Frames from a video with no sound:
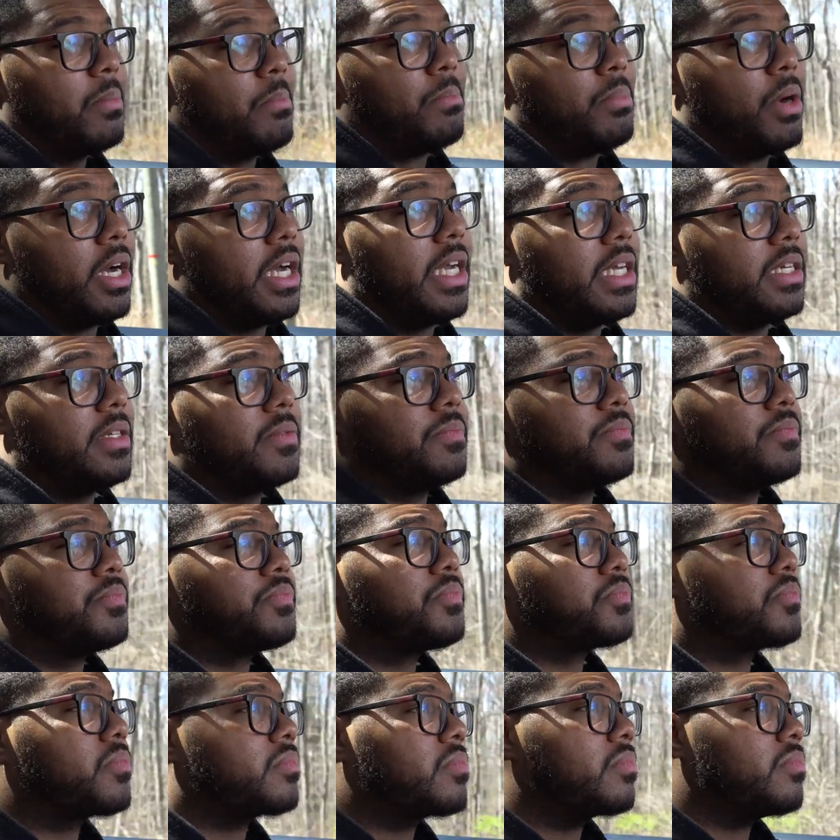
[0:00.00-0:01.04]
But
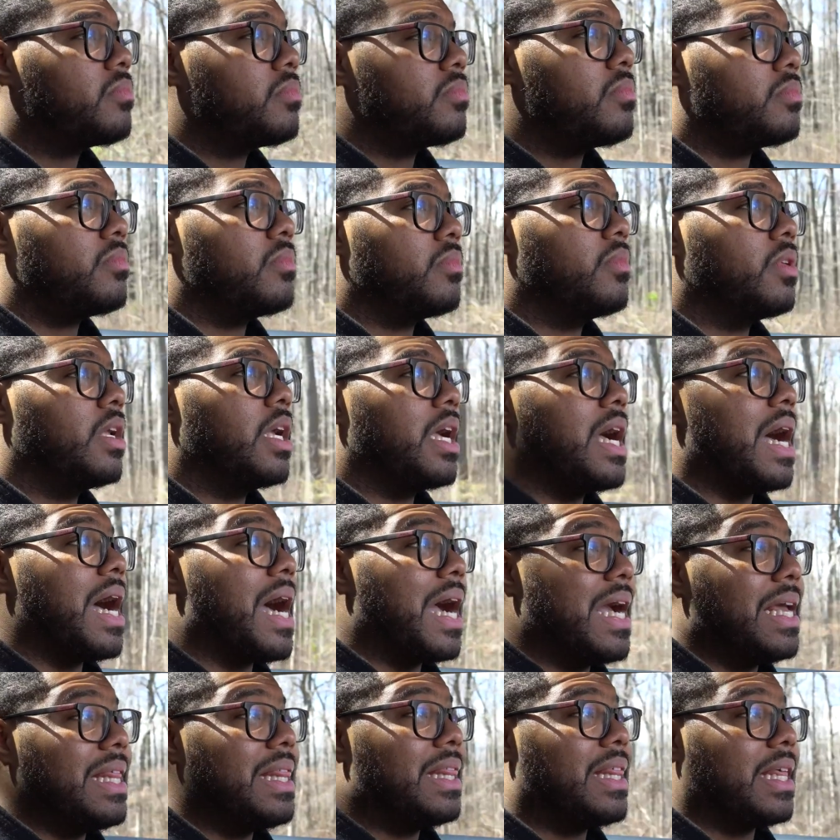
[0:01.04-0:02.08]

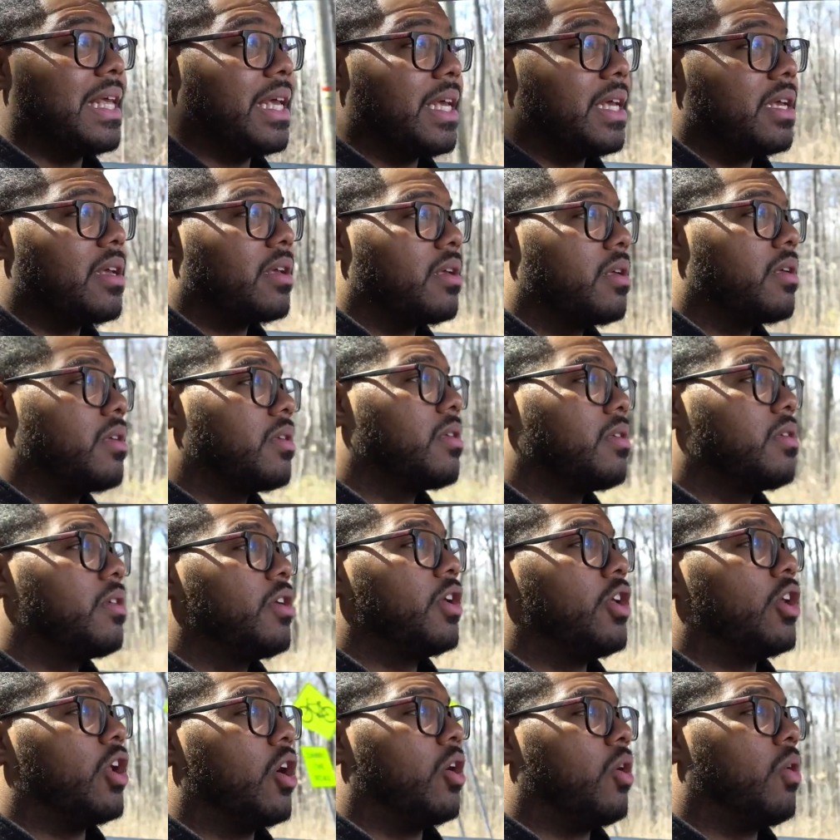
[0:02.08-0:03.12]
I think,
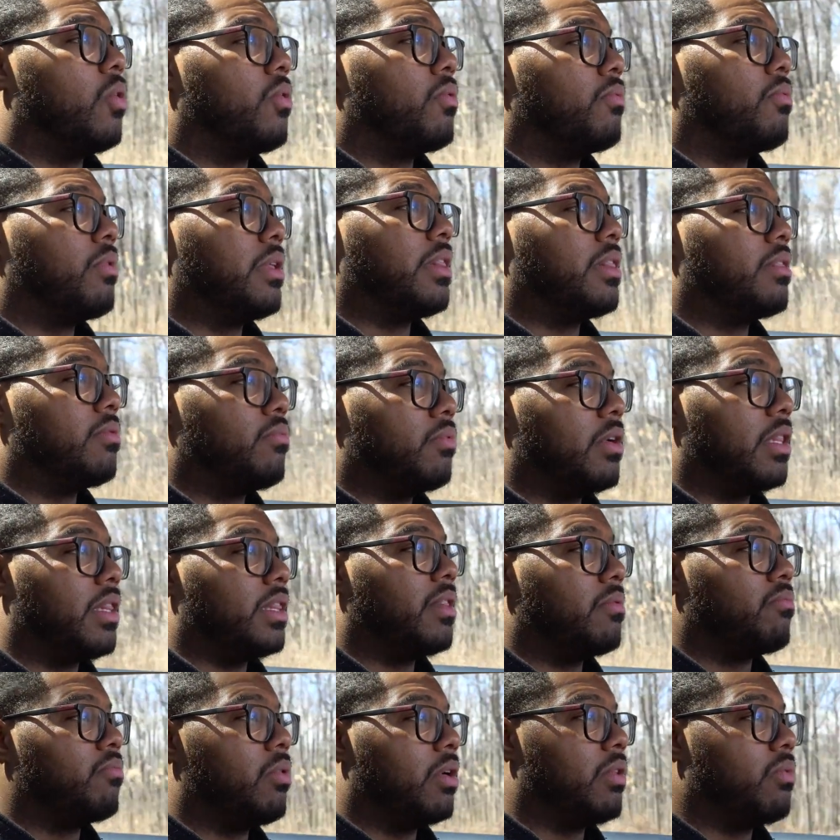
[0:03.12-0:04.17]
you know, with
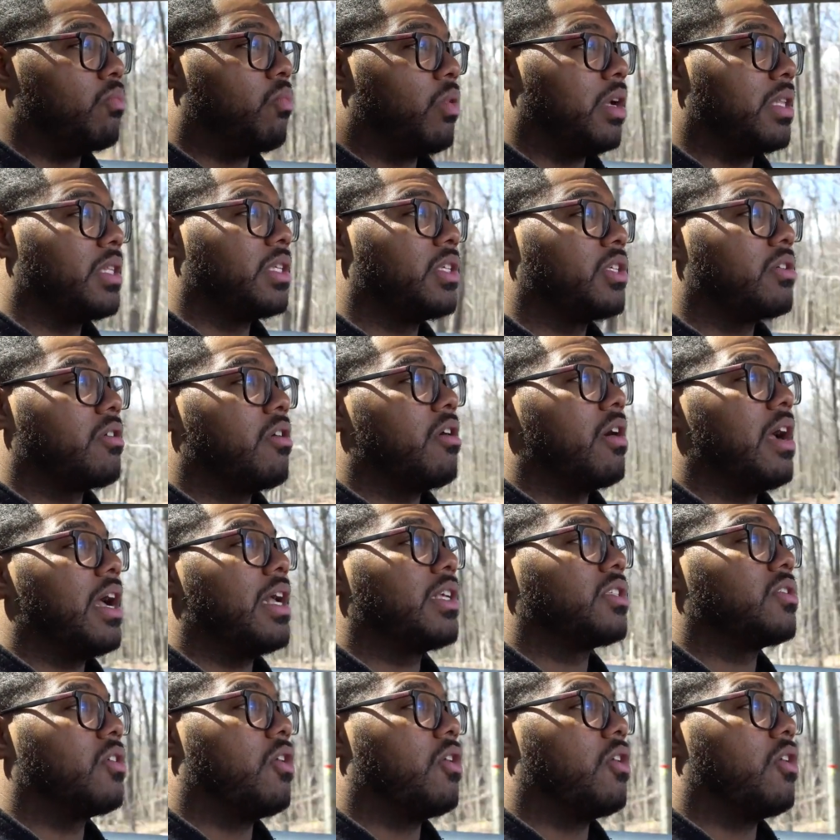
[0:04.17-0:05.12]
what this car has